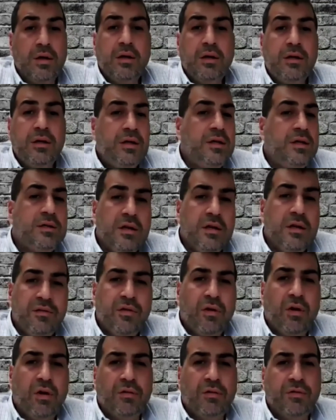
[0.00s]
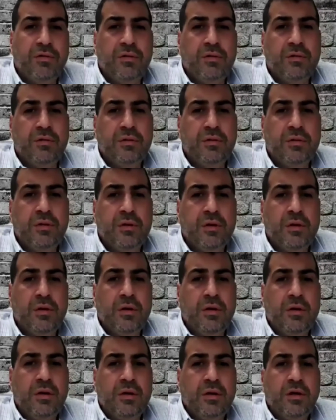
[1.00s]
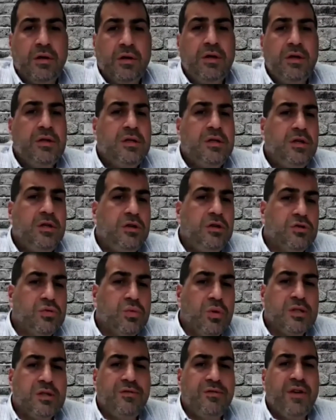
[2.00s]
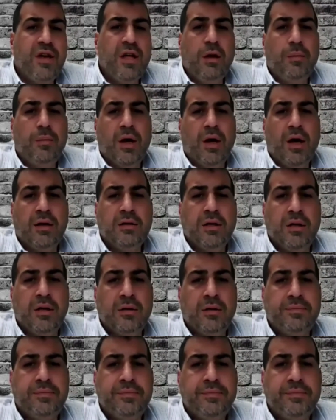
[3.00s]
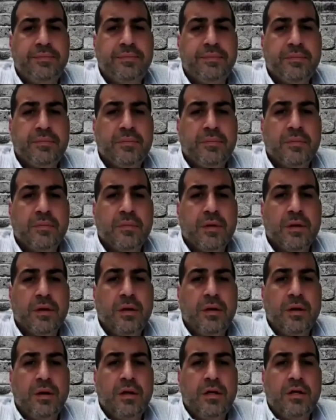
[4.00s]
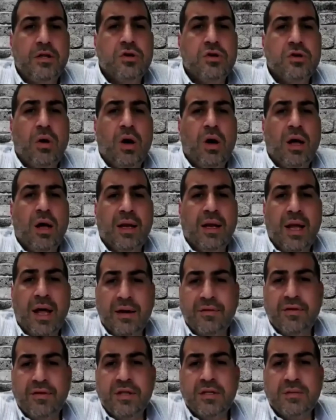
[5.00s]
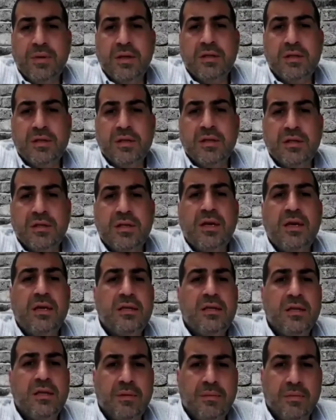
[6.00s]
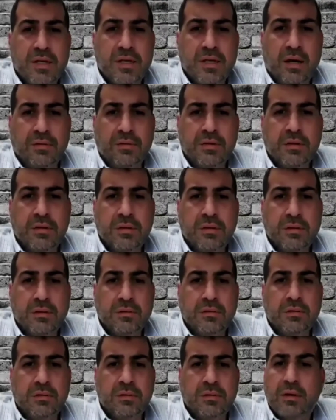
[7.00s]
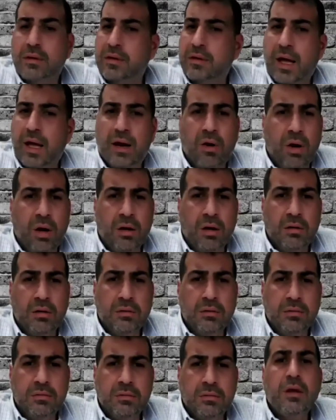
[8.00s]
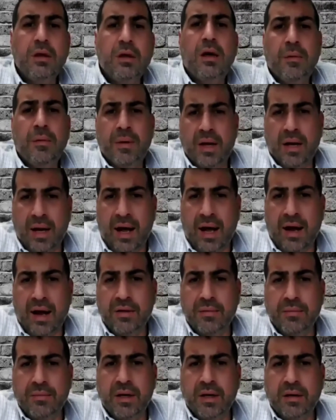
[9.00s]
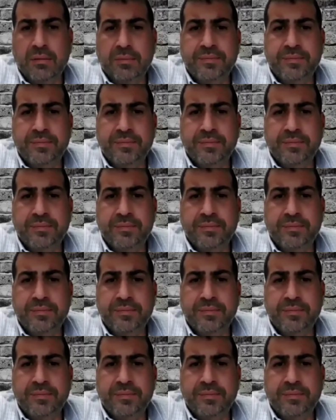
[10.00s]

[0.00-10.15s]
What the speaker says: You need to evolve. You need to use what's available out there. So a lot of these businesses did it to themselves. Not all, but a lot of them did.